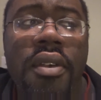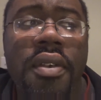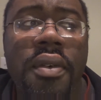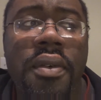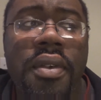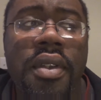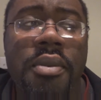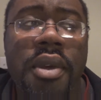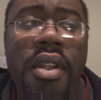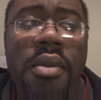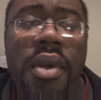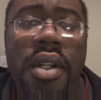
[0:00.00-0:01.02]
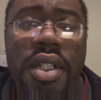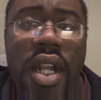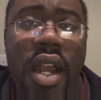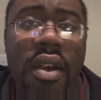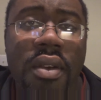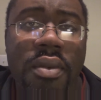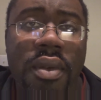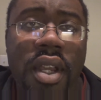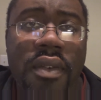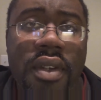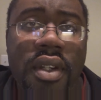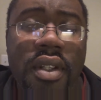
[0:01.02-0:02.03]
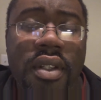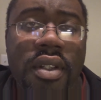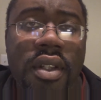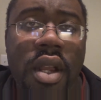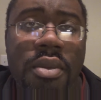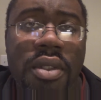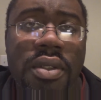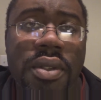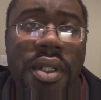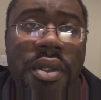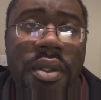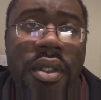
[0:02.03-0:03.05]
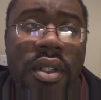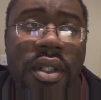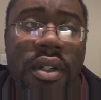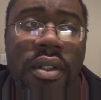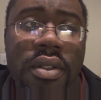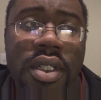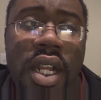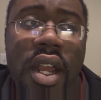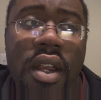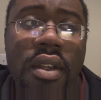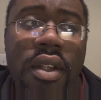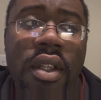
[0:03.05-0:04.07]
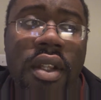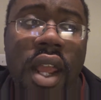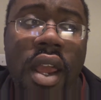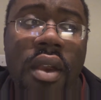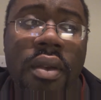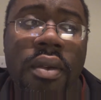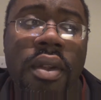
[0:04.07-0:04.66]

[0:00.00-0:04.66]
who's the mother of my child. We have a almost 3-year-old child now.